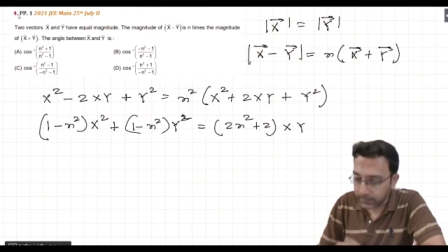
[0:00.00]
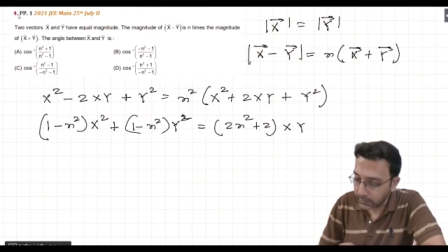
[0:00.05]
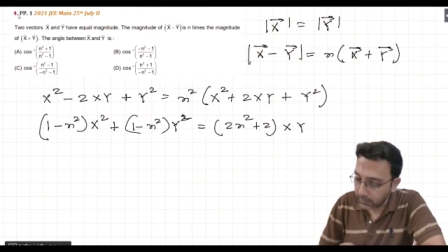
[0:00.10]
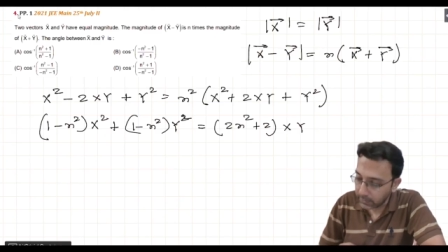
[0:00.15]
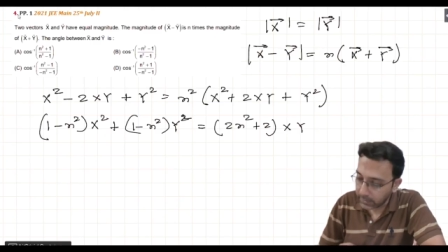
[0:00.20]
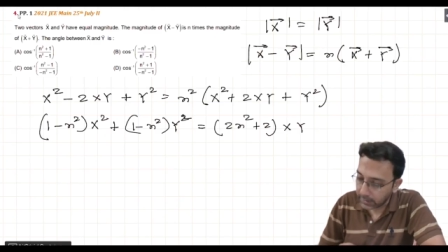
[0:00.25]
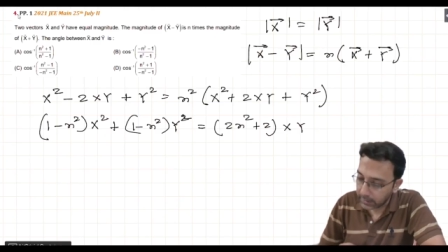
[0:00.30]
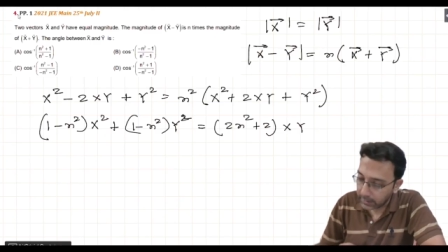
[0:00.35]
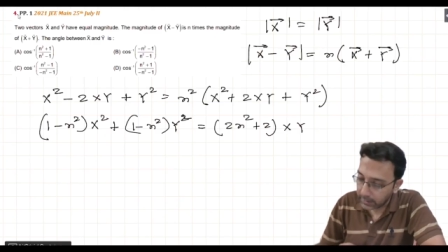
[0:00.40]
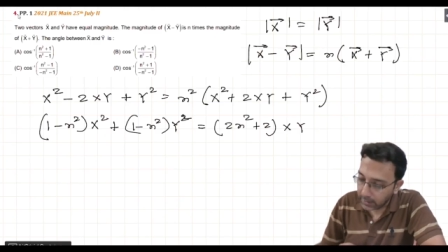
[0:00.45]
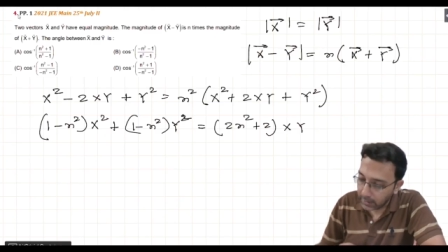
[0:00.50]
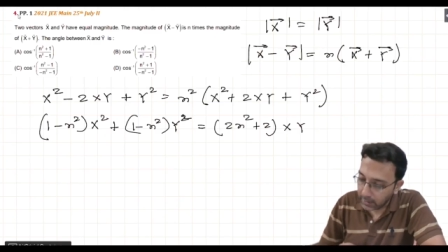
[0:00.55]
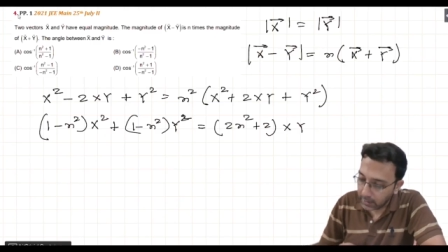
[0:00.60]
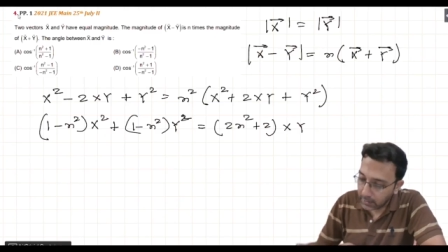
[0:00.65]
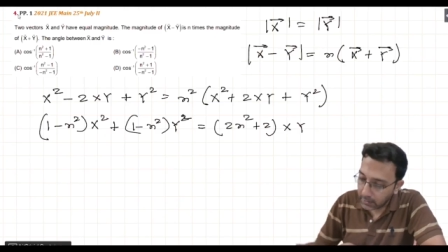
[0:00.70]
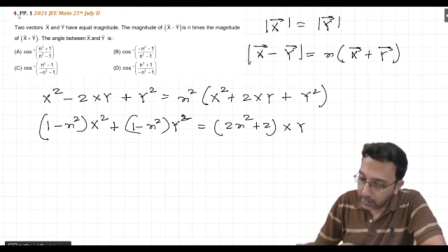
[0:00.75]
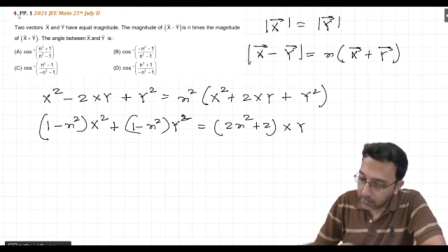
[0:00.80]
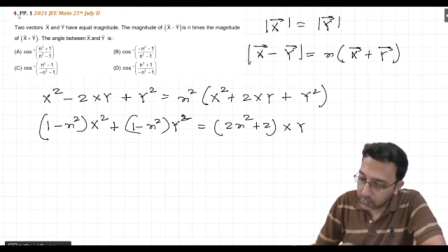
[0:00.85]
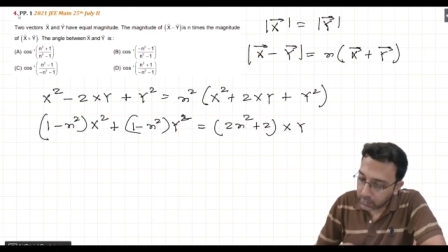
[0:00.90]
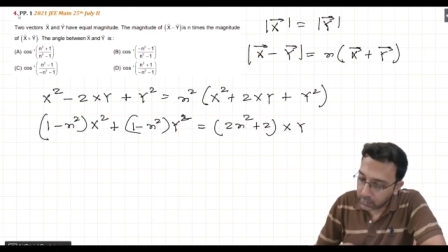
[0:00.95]
Okay,
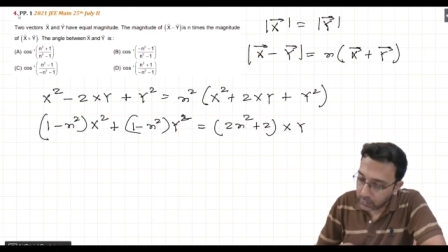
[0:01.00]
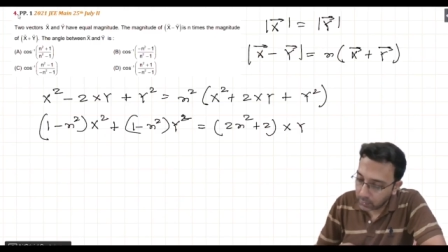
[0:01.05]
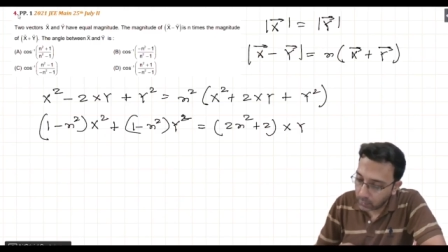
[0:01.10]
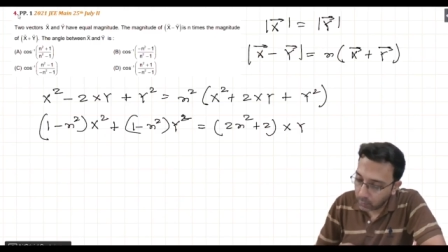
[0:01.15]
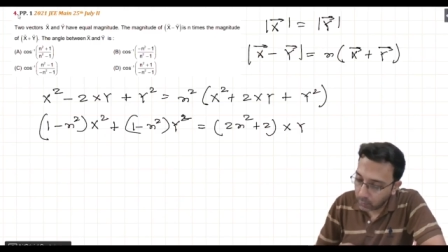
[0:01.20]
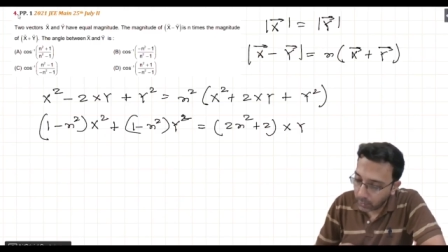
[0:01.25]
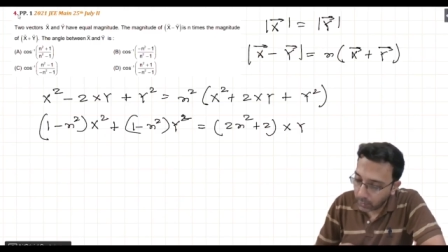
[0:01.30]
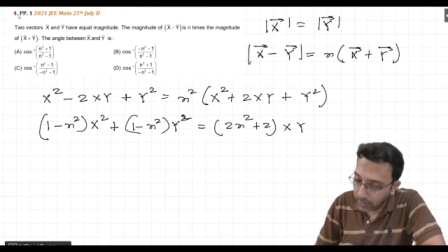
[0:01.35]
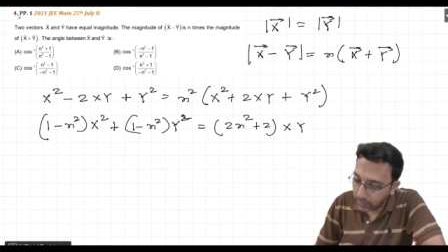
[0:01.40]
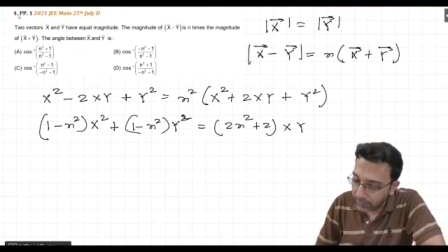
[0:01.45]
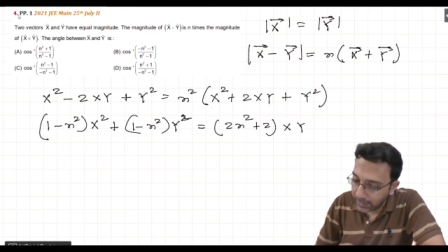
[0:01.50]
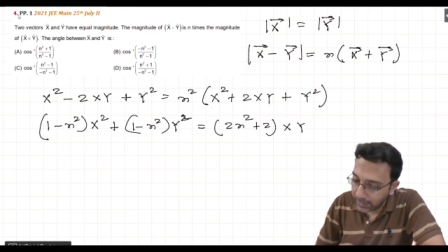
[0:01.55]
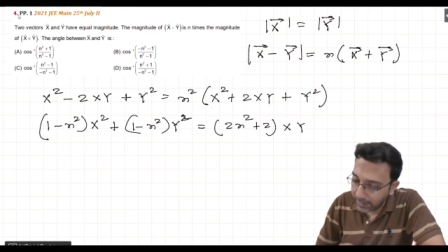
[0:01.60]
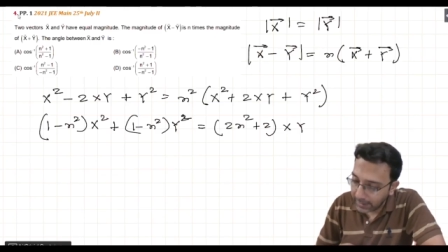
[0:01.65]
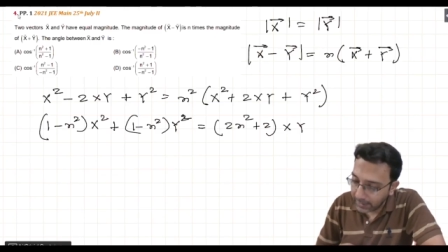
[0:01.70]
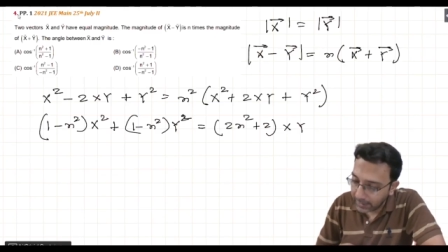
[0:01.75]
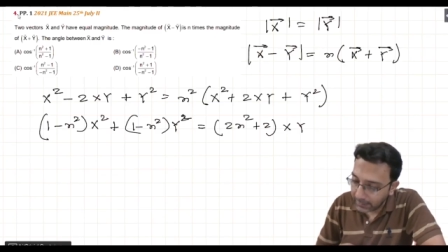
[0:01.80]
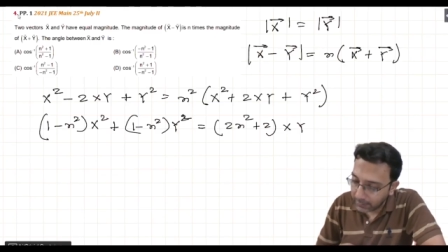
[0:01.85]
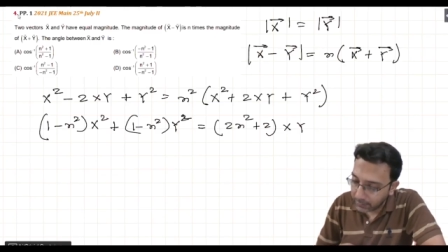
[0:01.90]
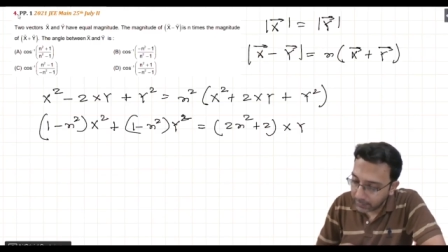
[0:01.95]
so what we are
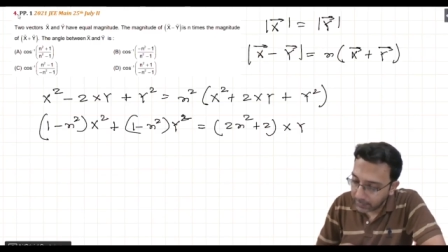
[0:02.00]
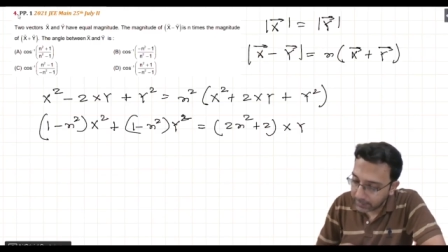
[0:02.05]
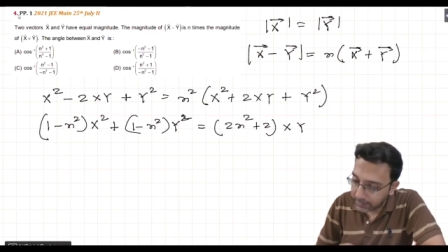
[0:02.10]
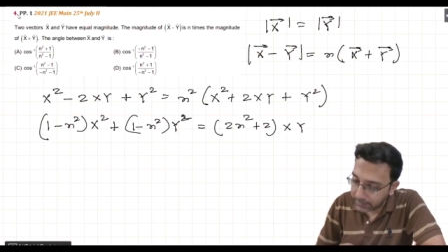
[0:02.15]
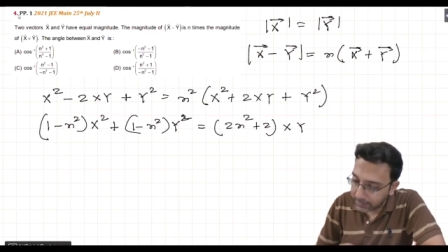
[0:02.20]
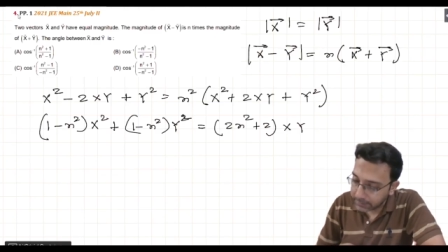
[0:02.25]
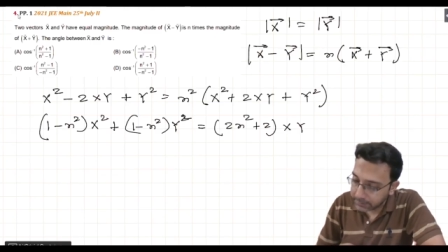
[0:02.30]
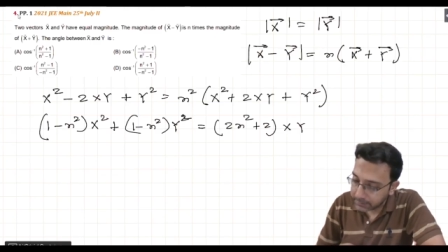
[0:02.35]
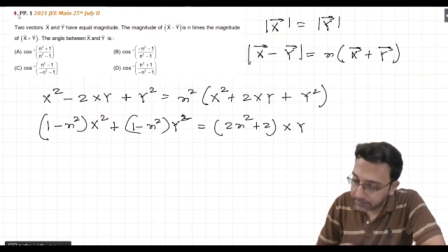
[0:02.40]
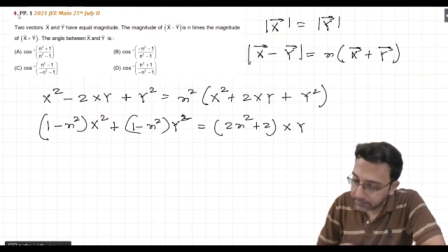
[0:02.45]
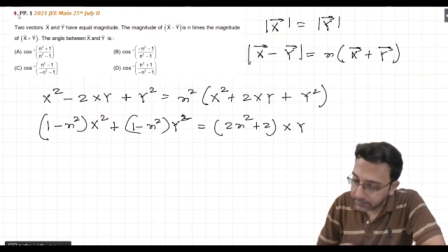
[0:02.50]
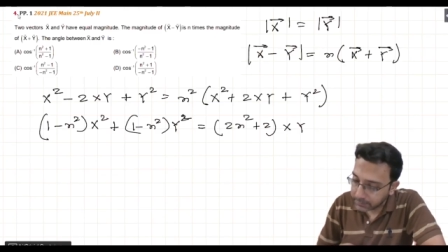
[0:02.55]
left with,